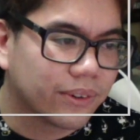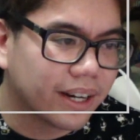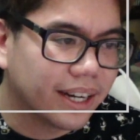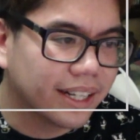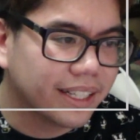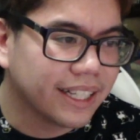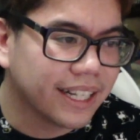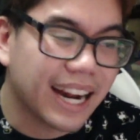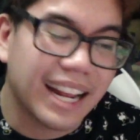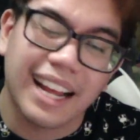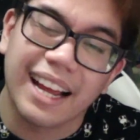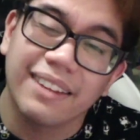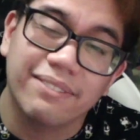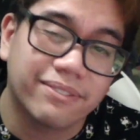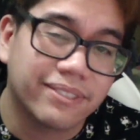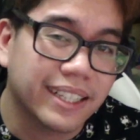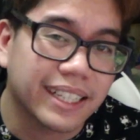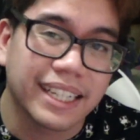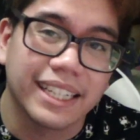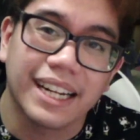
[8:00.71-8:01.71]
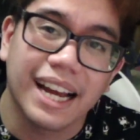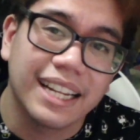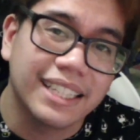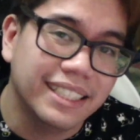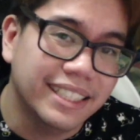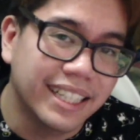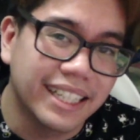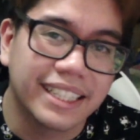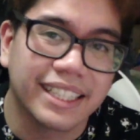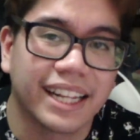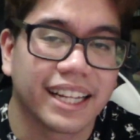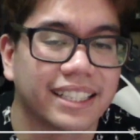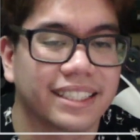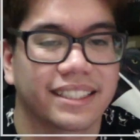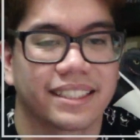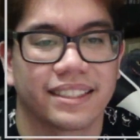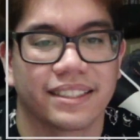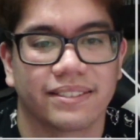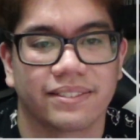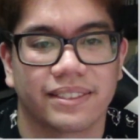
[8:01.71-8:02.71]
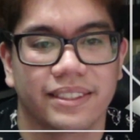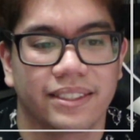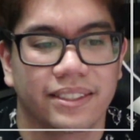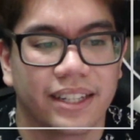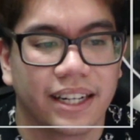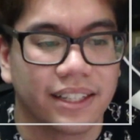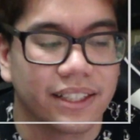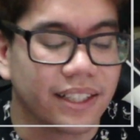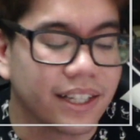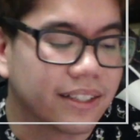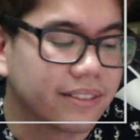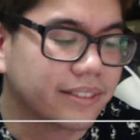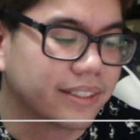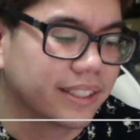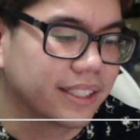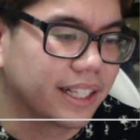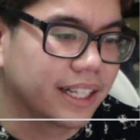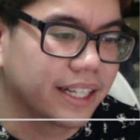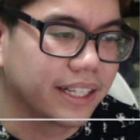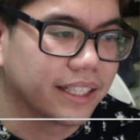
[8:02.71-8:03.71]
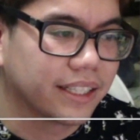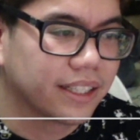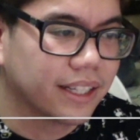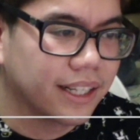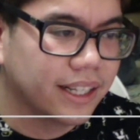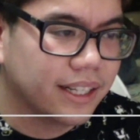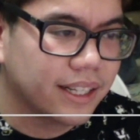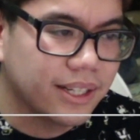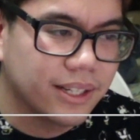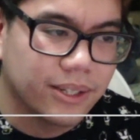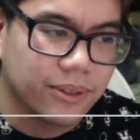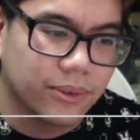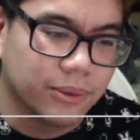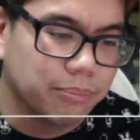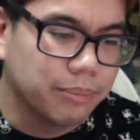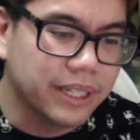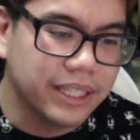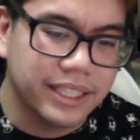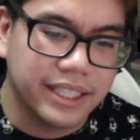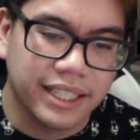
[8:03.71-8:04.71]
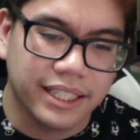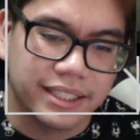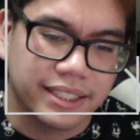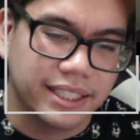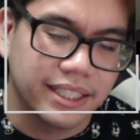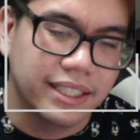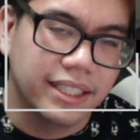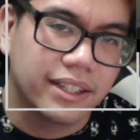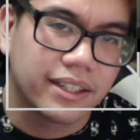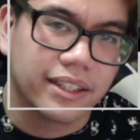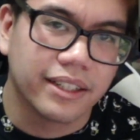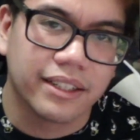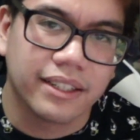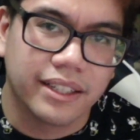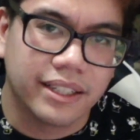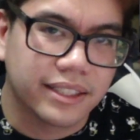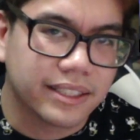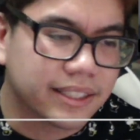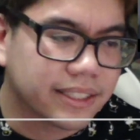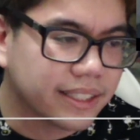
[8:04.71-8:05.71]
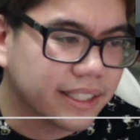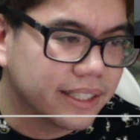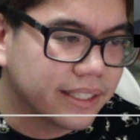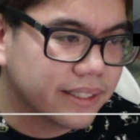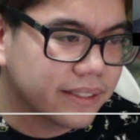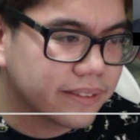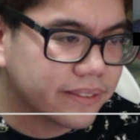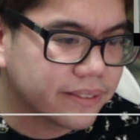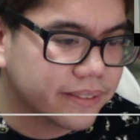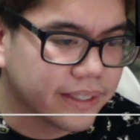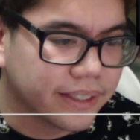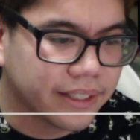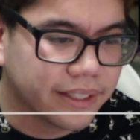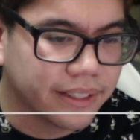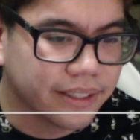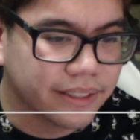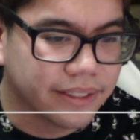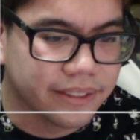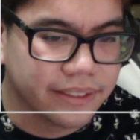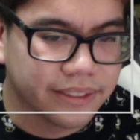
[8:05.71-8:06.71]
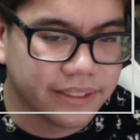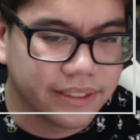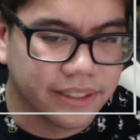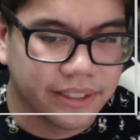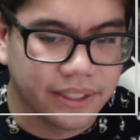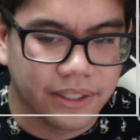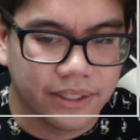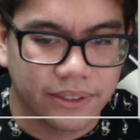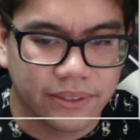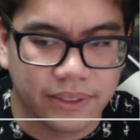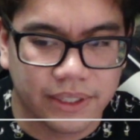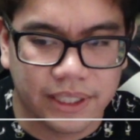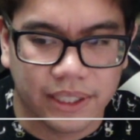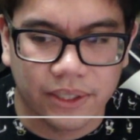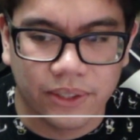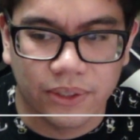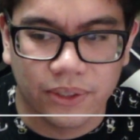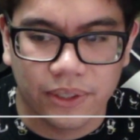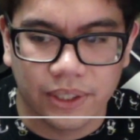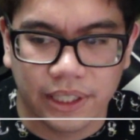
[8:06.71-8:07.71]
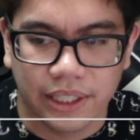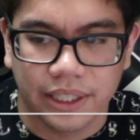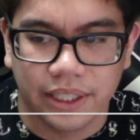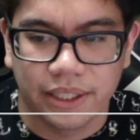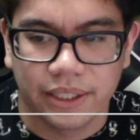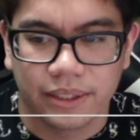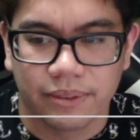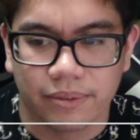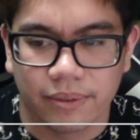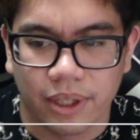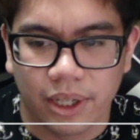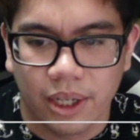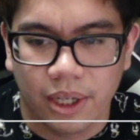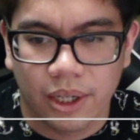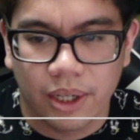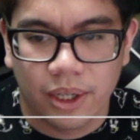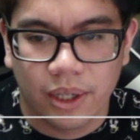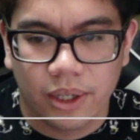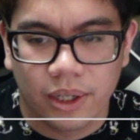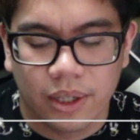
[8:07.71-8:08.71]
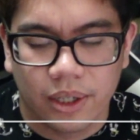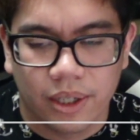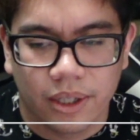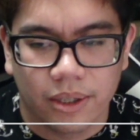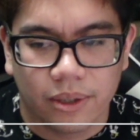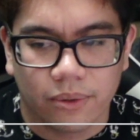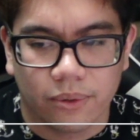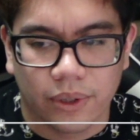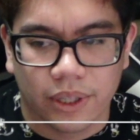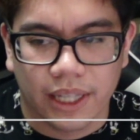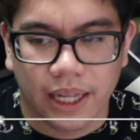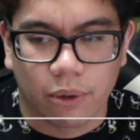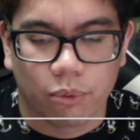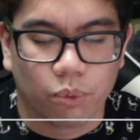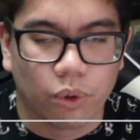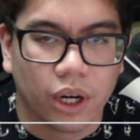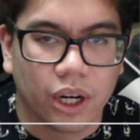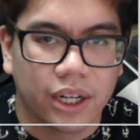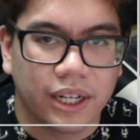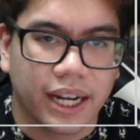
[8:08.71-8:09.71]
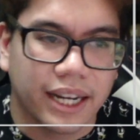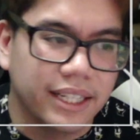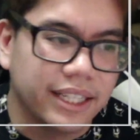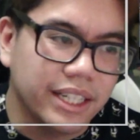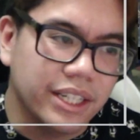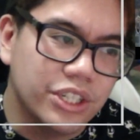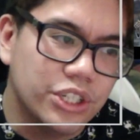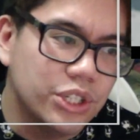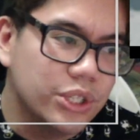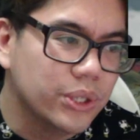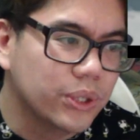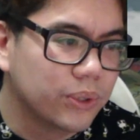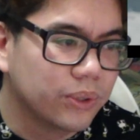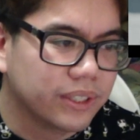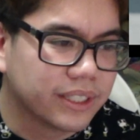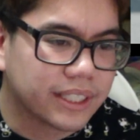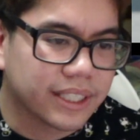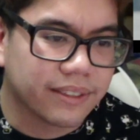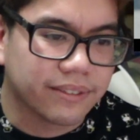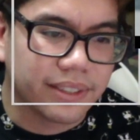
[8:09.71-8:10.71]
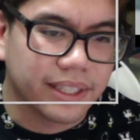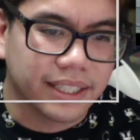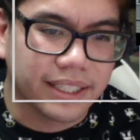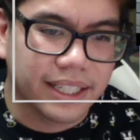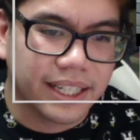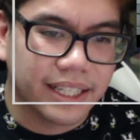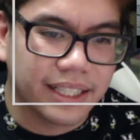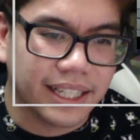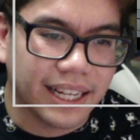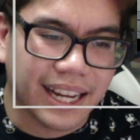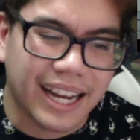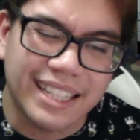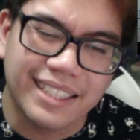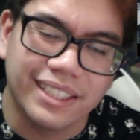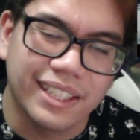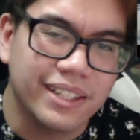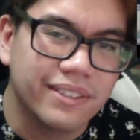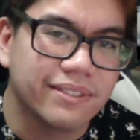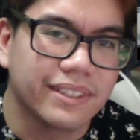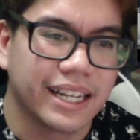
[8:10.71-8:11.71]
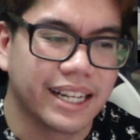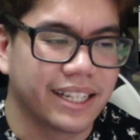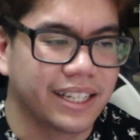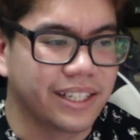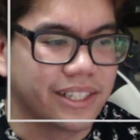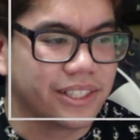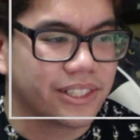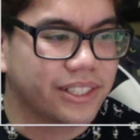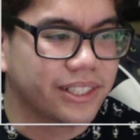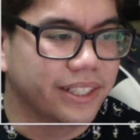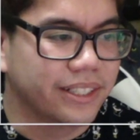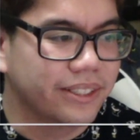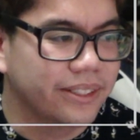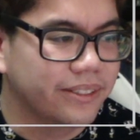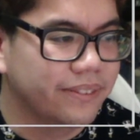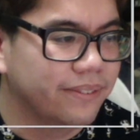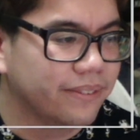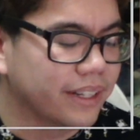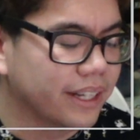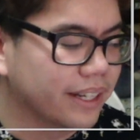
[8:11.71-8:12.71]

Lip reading: around, and I dig that stuff, dude. I love it. Like when BTS did their stuff, you know, with the whole with like Run, I Need You and stuff like that. Like, I love that ish, dude.